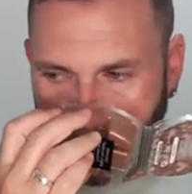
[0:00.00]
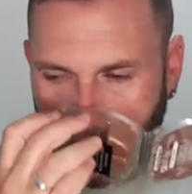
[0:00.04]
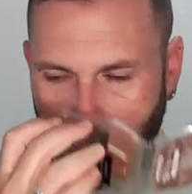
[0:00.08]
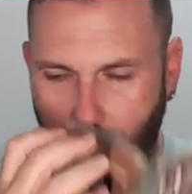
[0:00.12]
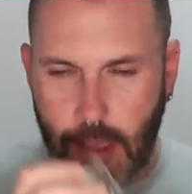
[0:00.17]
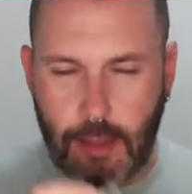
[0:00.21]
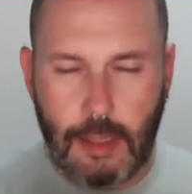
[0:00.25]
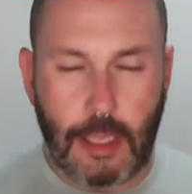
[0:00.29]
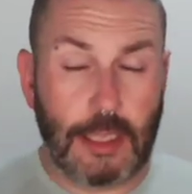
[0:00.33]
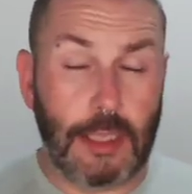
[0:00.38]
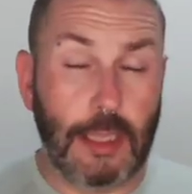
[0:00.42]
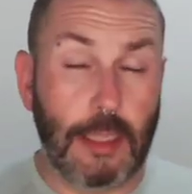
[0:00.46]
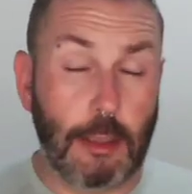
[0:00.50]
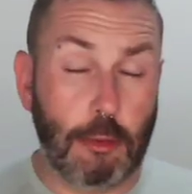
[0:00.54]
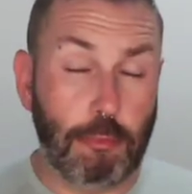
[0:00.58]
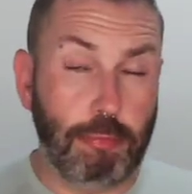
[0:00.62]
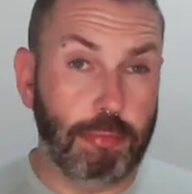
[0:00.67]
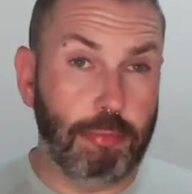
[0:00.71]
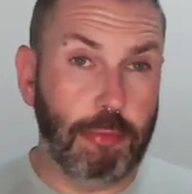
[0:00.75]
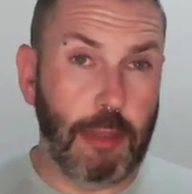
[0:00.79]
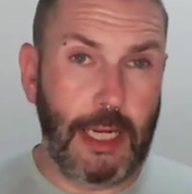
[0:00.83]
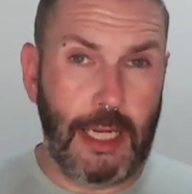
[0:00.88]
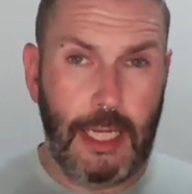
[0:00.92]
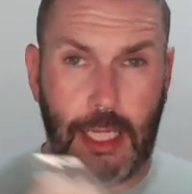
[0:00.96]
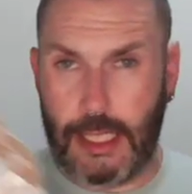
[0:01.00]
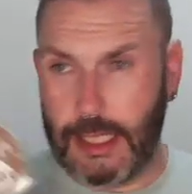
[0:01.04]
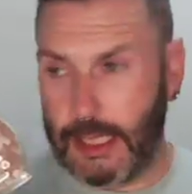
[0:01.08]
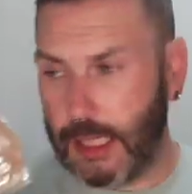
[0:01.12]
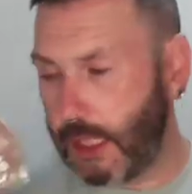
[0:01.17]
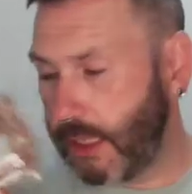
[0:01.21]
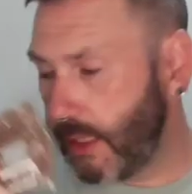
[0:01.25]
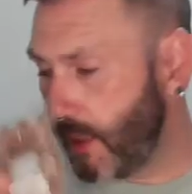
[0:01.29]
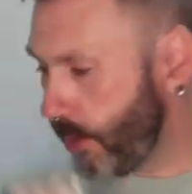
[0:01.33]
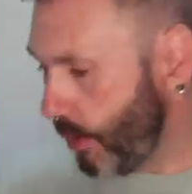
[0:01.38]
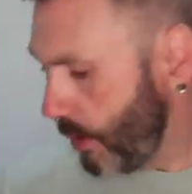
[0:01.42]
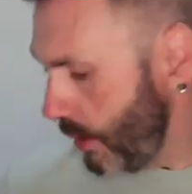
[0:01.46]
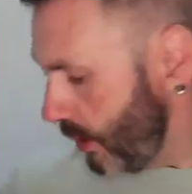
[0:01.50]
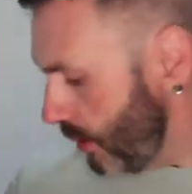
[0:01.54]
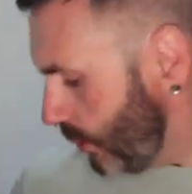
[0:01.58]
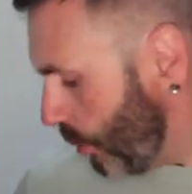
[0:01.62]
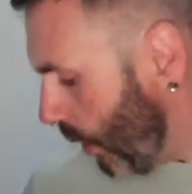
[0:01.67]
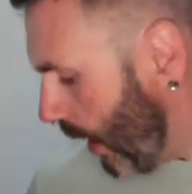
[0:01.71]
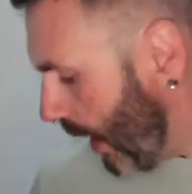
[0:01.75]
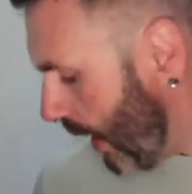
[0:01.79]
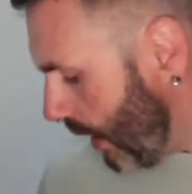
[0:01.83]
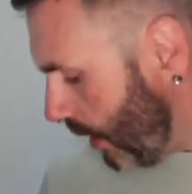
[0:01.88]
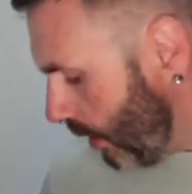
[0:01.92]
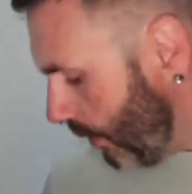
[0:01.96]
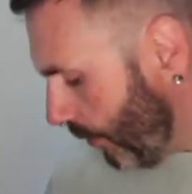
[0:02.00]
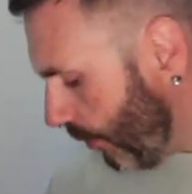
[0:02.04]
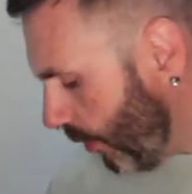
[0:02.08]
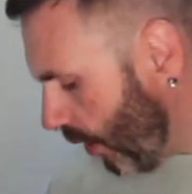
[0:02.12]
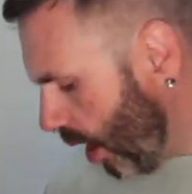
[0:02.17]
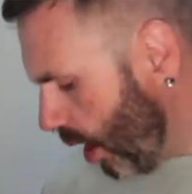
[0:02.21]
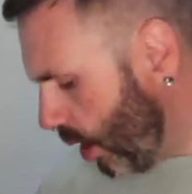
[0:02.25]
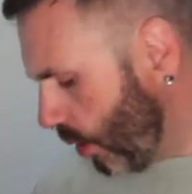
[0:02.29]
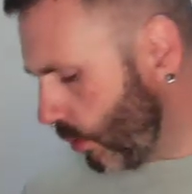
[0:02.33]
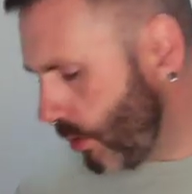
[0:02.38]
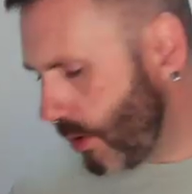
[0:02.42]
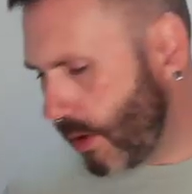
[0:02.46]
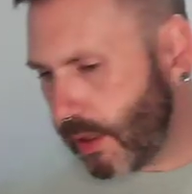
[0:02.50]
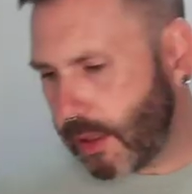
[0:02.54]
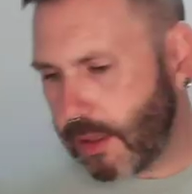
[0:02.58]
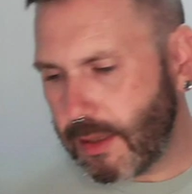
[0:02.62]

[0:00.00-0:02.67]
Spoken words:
And this is a really nice one as well, though